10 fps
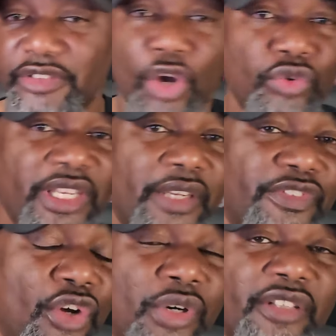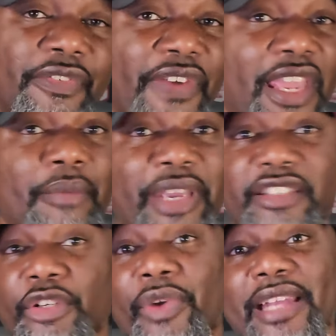don't give no other fan
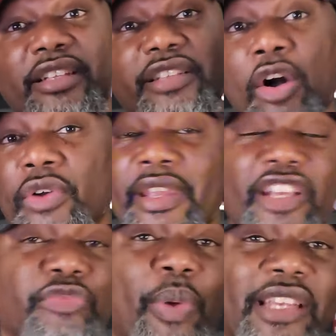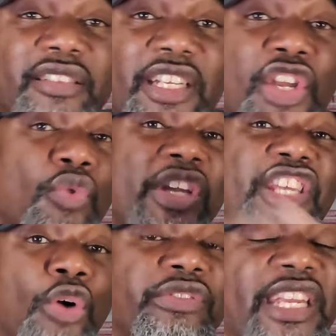base the right to talk, especially when
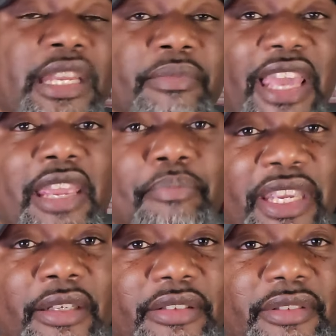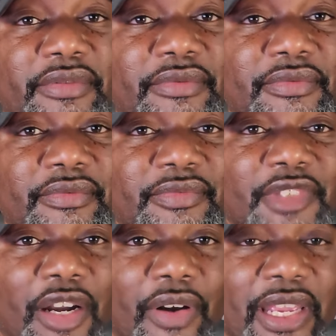your team can't beat us.
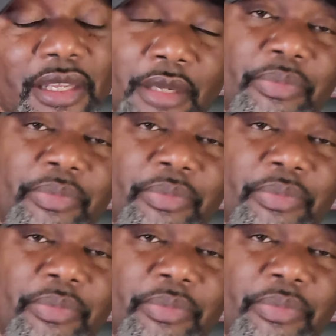All right?